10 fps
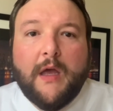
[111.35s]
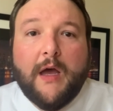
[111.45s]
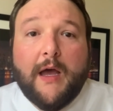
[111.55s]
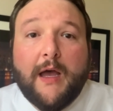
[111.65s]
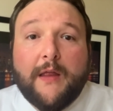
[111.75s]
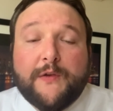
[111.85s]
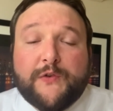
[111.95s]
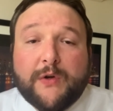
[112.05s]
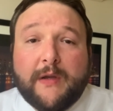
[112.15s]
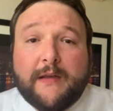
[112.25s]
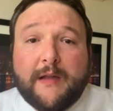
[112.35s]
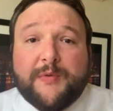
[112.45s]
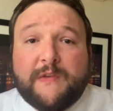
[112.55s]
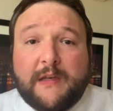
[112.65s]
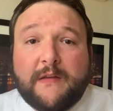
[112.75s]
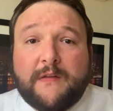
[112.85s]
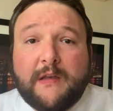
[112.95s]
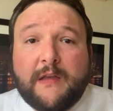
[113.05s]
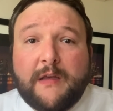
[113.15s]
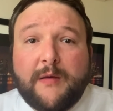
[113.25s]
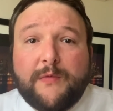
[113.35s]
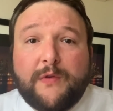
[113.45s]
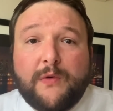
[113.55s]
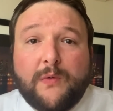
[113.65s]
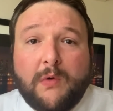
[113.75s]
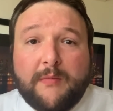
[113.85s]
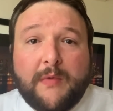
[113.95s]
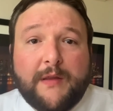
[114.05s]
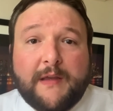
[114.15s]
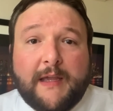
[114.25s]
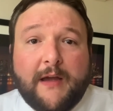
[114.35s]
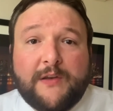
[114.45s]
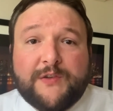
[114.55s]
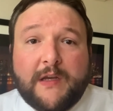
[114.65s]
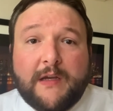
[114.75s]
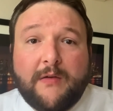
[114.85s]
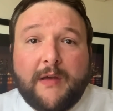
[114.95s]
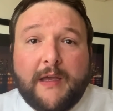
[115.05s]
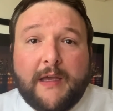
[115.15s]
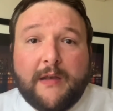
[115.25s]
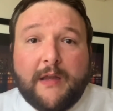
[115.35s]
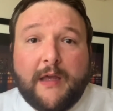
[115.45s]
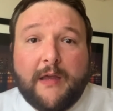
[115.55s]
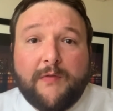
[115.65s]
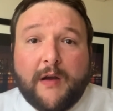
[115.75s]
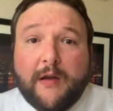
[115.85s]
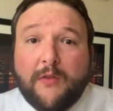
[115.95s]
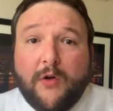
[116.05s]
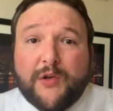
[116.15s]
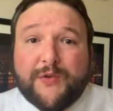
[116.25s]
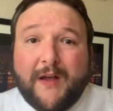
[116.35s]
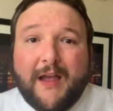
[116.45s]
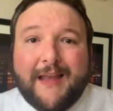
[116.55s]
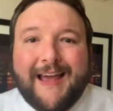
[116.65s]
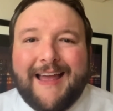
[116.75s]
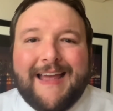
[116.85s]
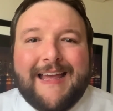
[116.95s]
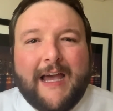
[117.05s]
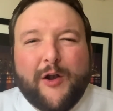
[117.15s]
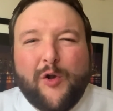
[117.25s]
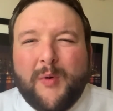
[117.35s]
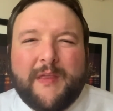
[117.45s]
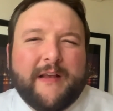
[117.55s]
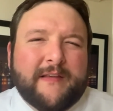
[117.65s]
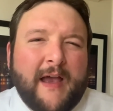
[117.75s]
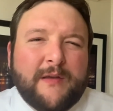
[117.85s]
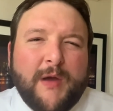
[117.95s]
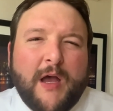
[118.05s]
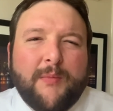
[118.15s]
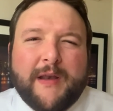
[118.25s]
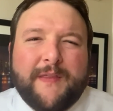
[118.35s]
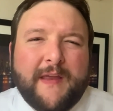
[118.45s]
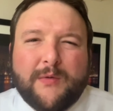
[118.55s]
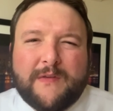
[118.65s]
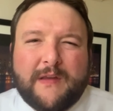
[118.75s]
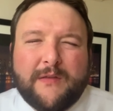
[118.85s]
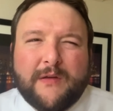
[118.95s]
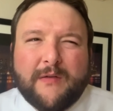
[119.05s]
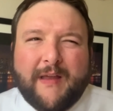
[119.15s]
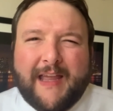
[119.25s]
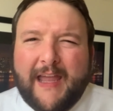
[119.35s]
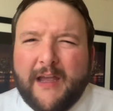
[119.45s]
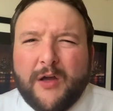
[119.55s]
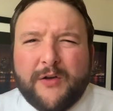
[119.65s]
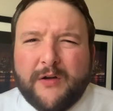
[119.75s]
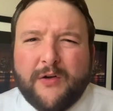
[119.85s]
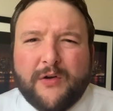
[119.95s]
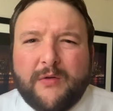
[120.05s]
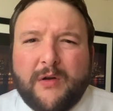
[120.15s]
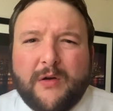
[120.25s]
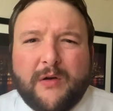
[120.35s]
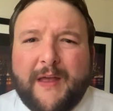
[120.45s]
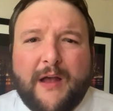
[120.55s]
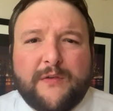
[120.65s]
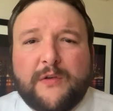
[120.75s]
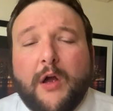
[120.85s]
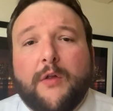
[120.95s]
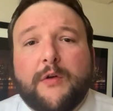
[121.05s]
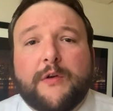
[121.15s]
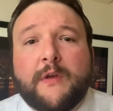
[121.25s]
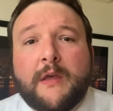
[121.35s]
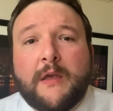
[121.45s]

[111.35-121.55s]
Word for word: Uh, the jury ended up sentencing him to one month in county jail and a very large fine. I, I don't remember the exact amount, but I think it was either like eight hundred or or thousand dollars.